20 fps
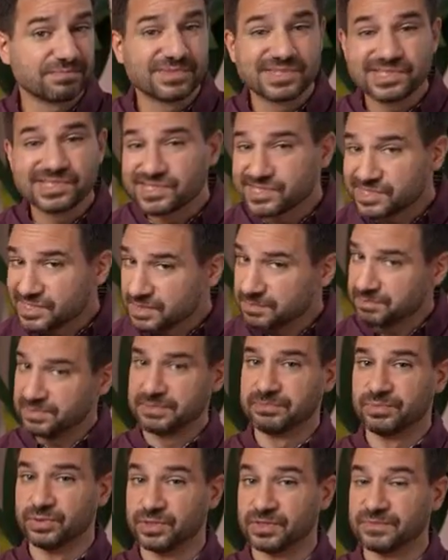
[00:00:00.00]
Simply
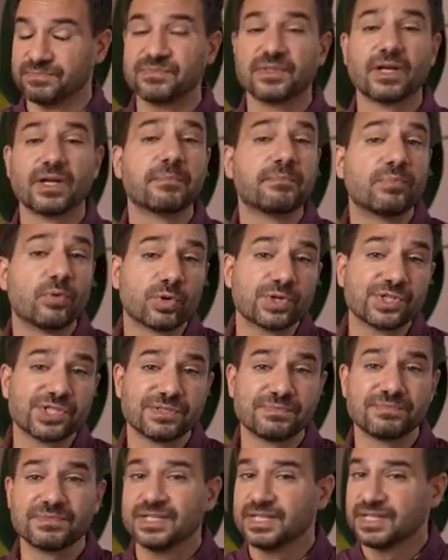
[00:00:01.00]
put,
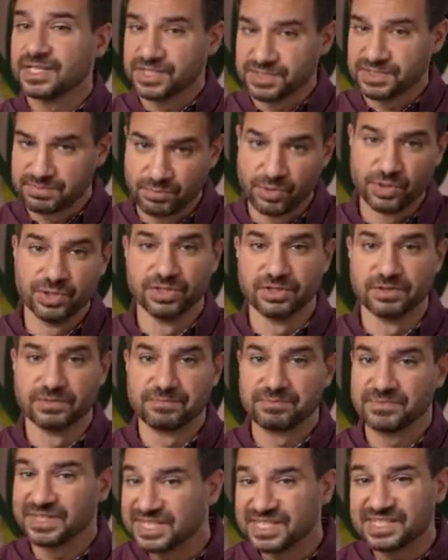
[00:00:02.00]
abortion is murder.
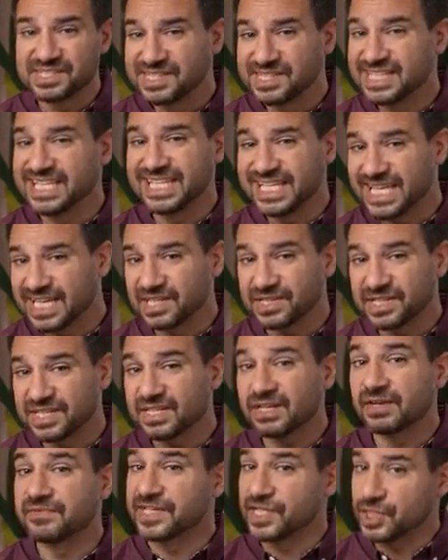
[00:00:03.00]
It is the
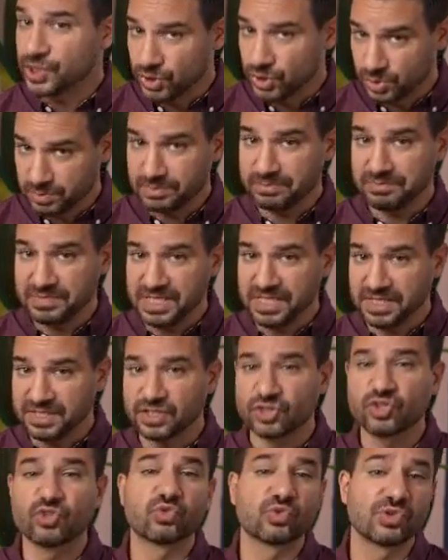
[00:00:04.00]
killing of a human
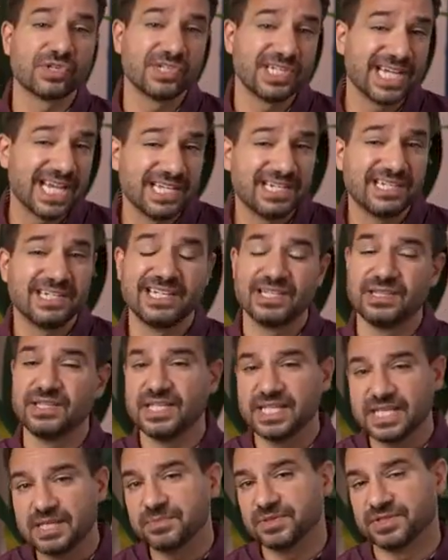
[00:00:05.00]
being created in the
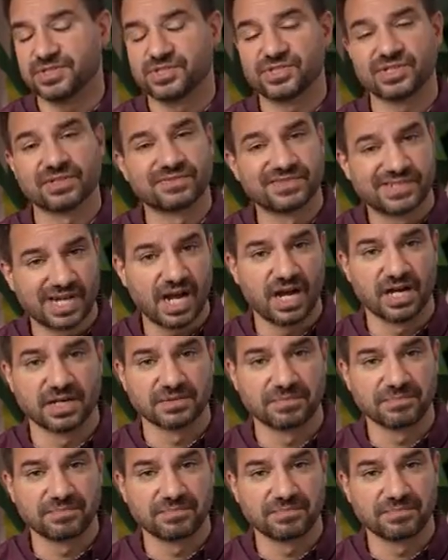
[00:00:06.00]
image of God.